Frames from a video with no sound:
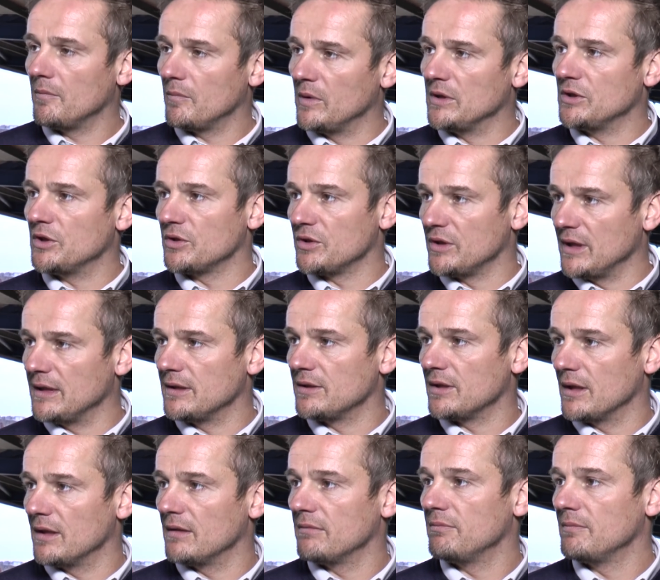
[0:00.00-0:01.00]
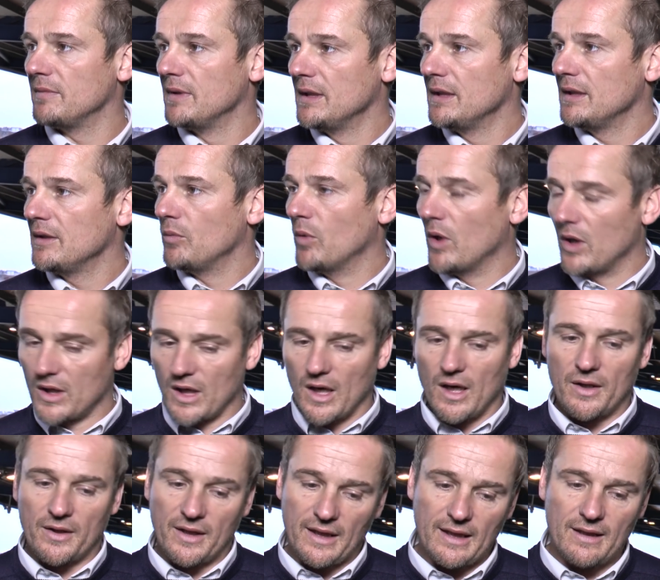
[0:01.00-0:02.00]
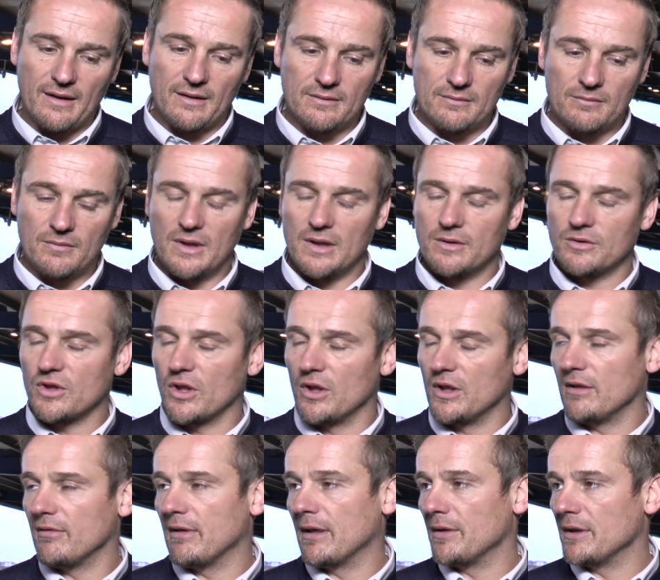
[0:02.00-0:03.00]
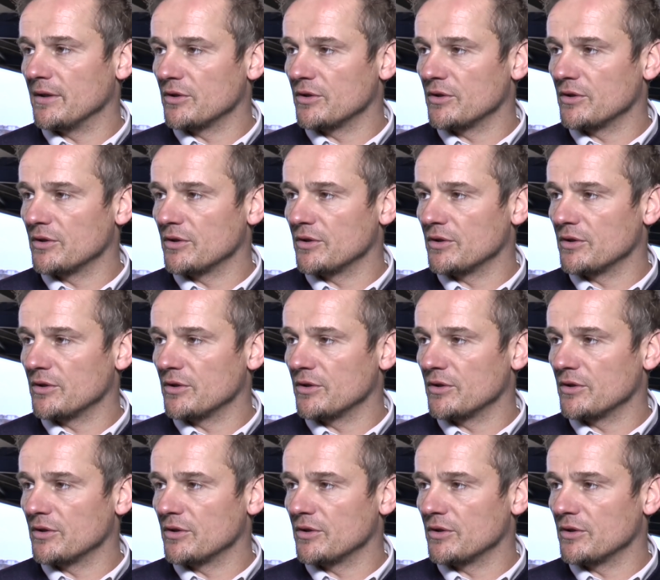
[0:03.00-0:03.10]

We just need to work hard at it and turn it around.